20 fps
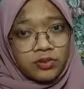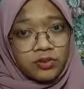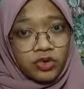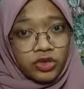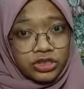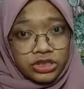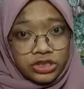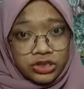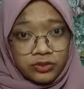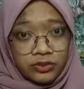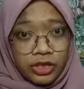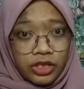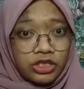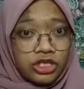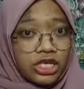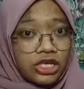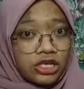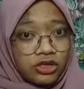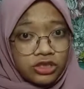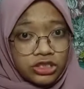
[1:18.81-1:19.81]
modern
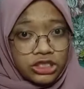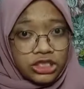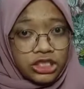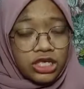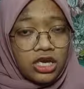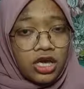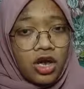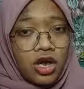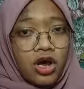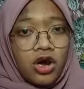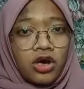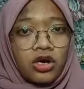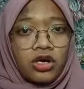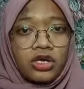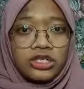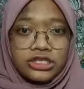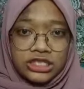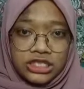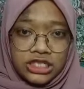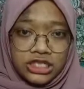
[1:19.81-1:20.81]
biotechnology
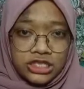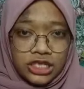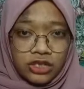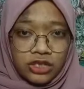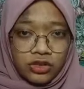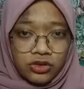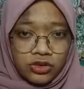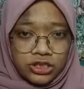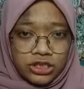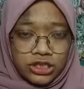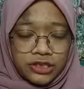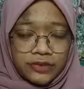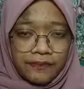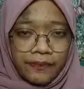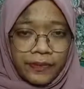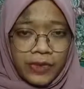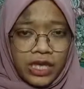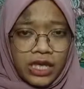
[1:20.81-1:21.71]
or gene technology.